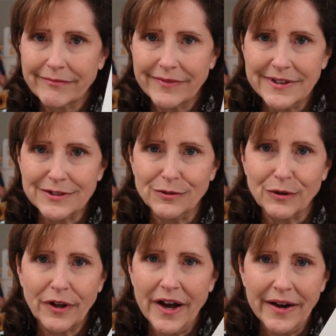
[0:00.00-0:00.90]
these little
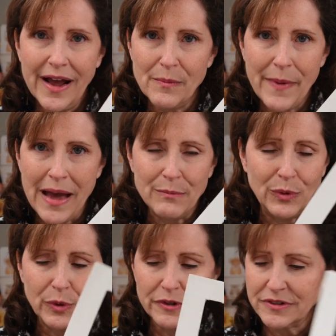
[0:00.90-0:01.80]
cutout mat
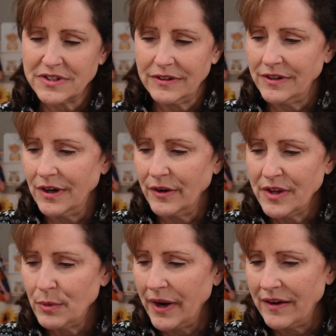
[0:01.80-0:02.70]
boards,
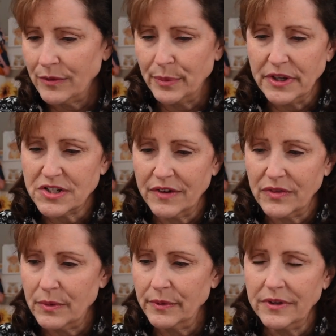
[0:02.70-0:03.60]
he would have a bunch of
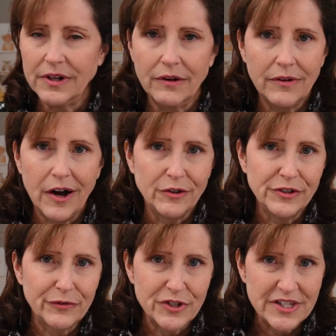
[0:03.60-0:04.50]
them, all
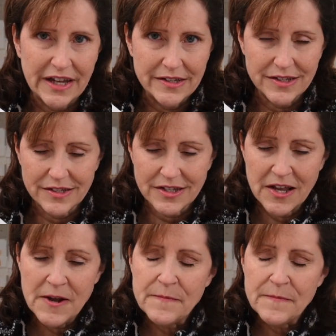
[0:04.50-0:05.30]
different sizes,